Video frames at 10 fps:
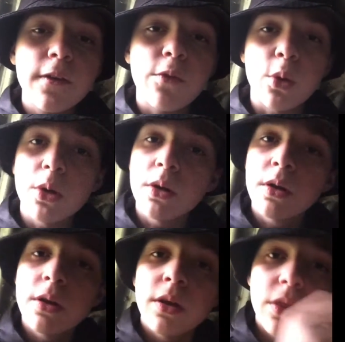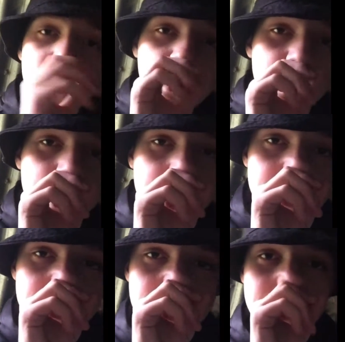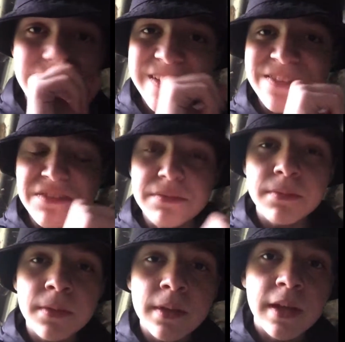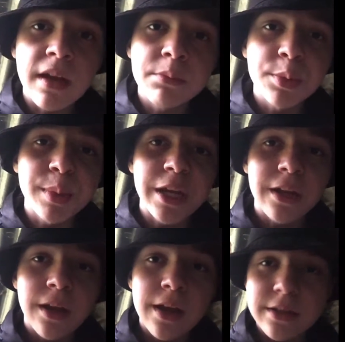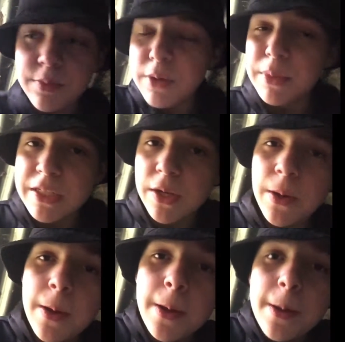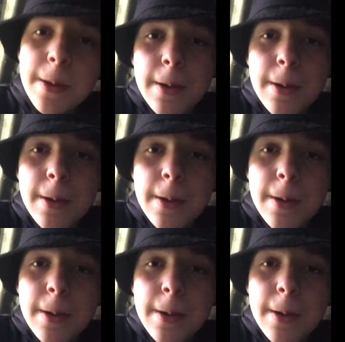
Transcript: For 3 weeks, cameraman has been missing.